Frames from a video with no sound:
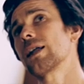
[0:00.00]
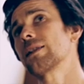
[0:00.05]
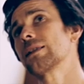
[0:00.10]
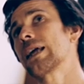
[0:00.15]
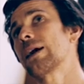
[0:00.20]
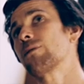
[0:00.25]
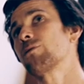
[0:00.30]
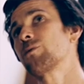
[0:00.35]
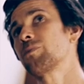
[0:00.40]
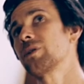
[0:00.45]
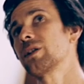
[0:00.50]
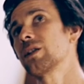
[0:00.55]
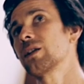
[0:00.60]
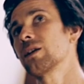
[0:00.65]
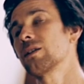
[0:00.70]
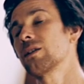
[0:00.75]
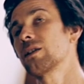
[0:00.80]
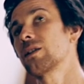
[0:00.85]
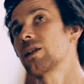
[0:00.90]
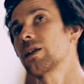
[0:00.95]
that would be the
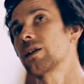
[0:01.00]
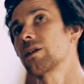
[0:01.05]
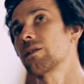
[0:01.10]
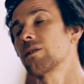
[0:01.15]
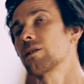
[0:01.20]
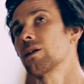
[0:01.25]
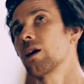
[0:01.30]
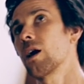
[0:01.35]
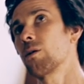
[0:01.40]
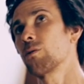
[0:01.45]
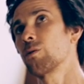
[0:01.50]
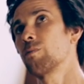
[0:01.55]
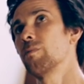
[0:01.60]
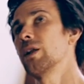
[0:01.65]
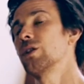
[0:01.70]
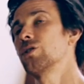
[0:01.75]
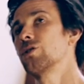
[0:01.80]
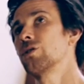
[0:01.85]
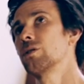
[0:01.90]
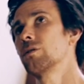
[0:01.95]
other thing that I would
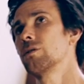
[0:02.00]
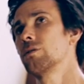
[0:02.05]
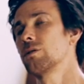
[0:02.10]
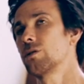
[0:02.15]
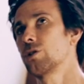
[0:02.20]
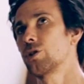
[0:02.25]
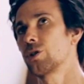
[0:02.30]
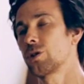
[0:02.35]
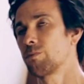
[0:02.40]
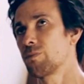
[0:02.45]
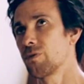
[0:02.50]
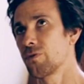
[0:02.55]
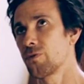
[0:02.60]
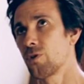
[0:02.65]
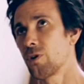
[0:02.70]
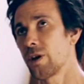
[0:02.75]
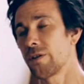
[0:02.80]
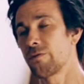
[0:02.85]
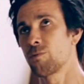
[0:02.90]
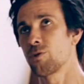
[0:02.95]
mention, just
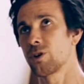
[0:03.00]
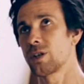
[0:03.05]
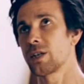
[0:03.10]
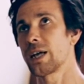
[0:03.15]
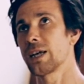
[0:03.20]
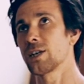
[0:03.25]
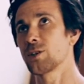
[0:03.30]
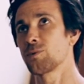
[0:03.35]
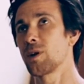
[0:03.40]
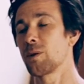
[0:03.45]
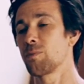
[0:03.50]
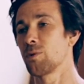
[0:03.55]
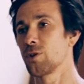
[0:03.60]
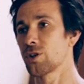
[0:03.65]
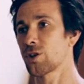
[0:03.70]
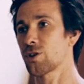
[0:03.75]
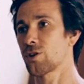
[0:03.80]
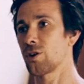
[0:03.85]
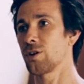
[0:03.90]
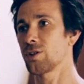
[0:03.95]
before everybody nails me up on
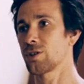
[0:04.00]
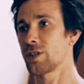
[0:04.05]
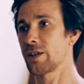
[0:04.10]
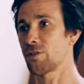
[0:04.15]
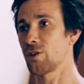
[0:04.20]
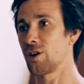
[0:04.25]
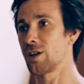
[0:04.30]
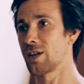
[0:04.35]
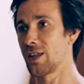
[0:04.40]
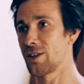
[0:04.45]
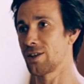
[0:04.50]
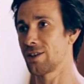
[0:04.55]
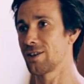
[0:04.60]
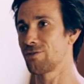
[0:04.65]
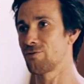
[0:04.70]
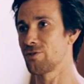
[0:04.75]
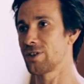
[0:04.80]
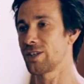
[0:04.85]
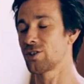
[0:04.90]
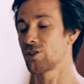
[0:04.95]
the cross, and I've got
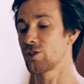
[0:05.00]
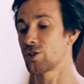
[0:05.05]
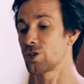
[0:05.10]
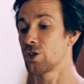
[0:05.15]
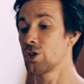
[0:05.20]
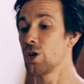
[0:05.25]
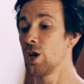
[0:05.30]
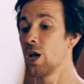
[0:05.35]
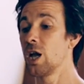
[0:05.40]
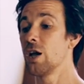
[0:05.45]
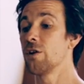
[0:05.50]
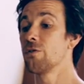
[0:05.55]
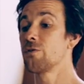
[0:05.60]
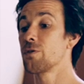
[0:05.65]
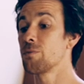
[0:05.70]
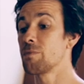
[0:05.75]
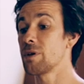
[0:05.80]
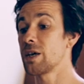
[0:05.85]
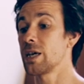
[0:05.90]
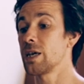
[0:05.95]
another reason to.
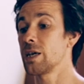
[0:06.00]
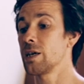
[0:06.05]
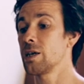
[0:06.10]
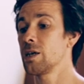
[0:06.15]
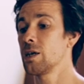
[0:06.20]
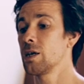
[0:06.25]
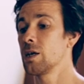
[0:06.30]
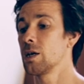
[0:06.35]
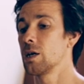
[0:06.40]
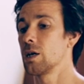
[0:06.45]
For me,